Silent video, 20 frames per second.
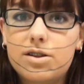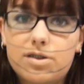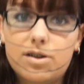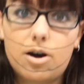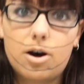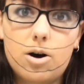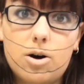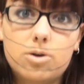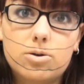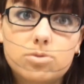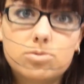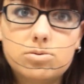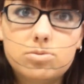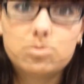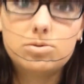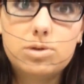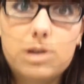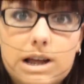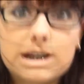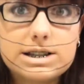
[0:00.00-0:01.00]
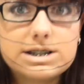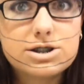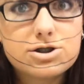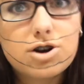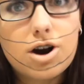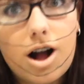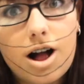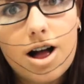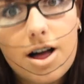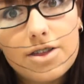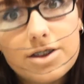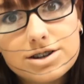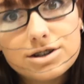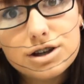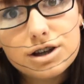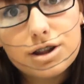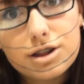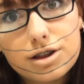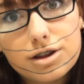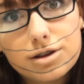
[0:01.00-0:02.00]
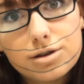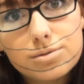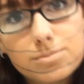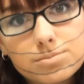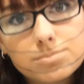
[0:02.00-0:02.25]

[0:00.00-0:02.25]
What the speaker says: So let's draw the teeth.